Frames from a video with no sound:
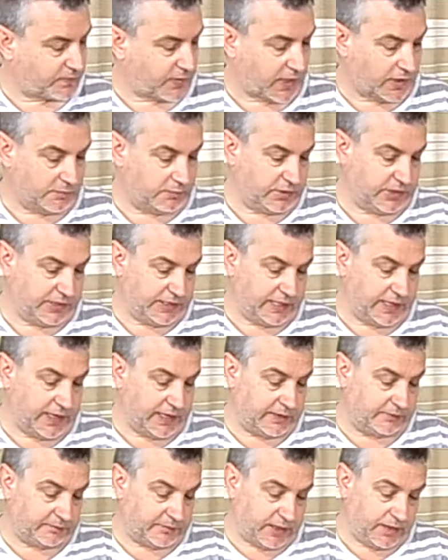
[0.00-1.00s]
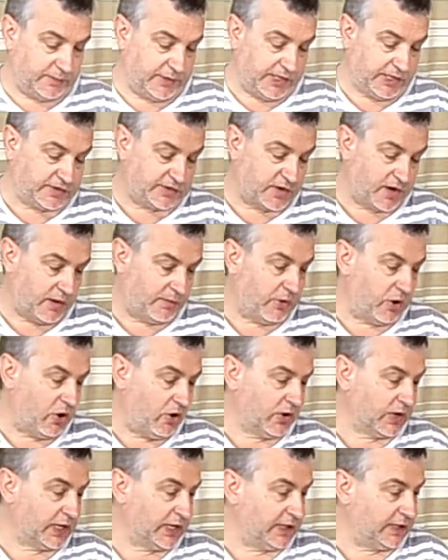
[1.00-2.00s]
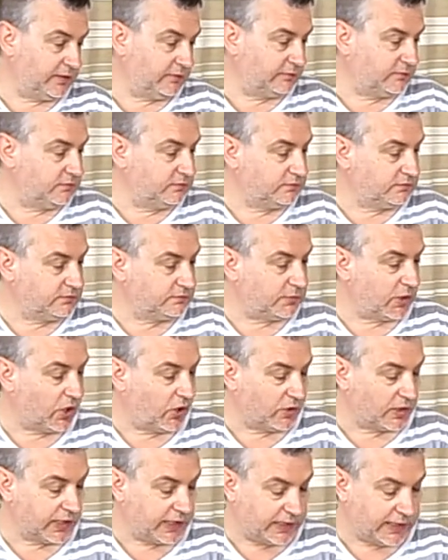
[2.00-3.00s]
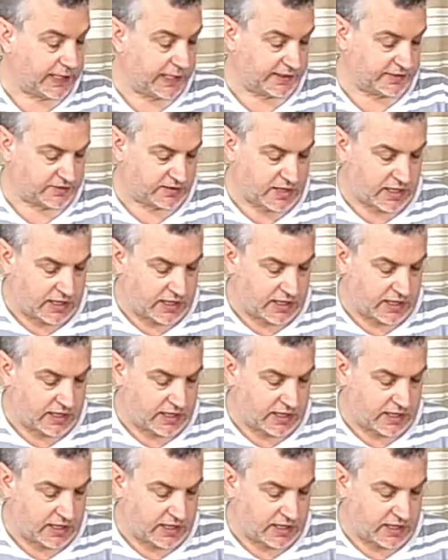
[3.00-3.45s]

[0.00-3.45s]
But yeah, I mean, it's got mahogany necks.